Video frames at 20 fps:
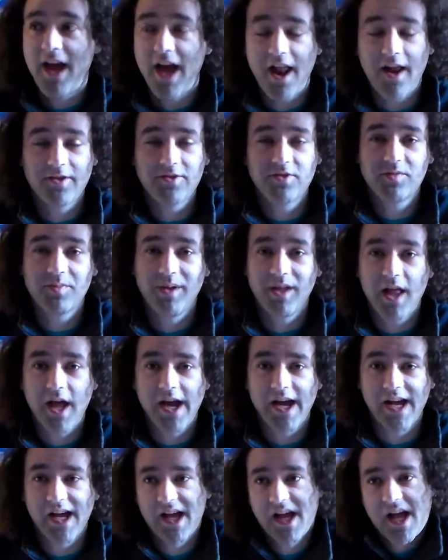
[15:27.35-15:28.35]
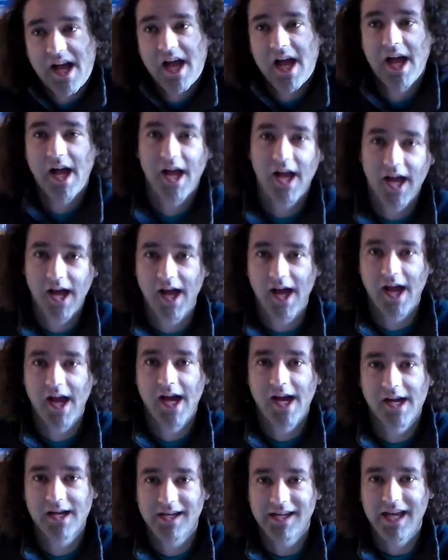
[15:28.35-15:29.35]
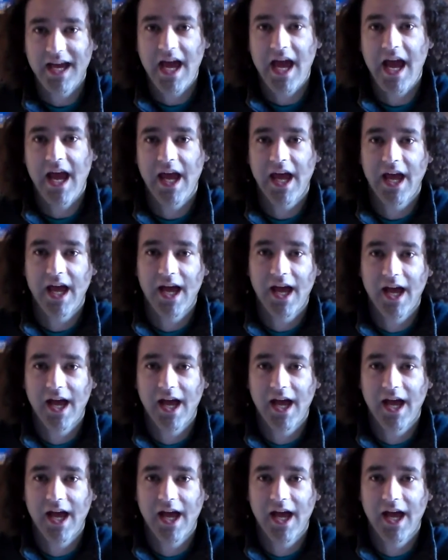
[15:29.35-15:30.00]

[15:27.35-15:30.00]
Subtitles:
And I'll just be like, okay,